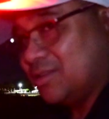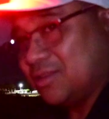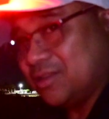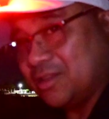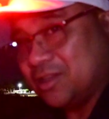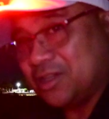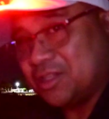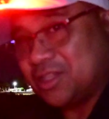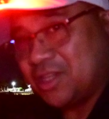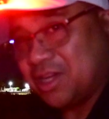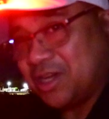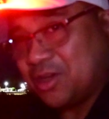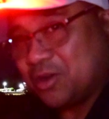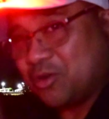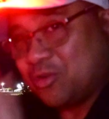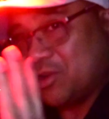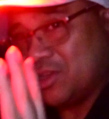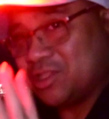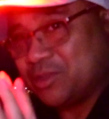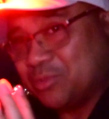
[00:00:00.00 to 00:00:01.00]
wires on
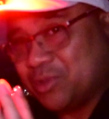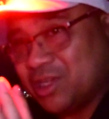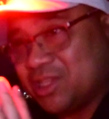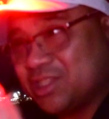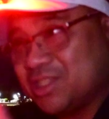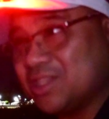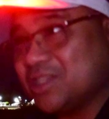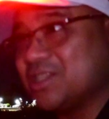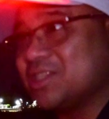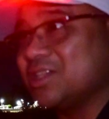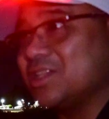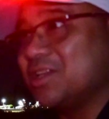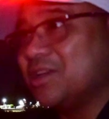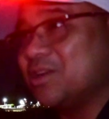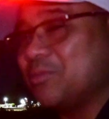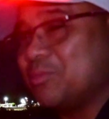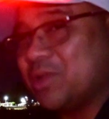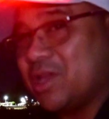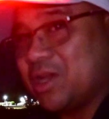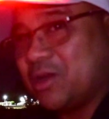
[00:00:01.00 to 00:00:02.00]
top of my head,
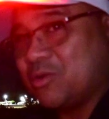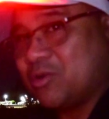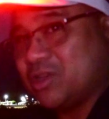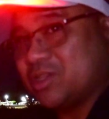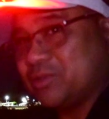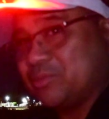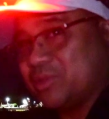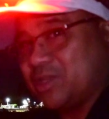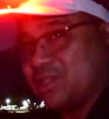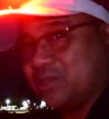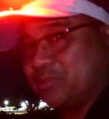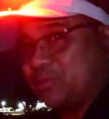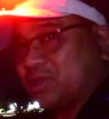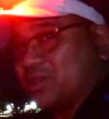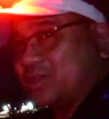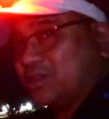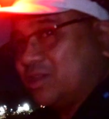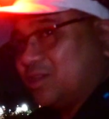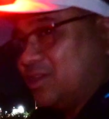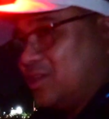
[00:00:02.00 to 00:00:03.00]
and there was this big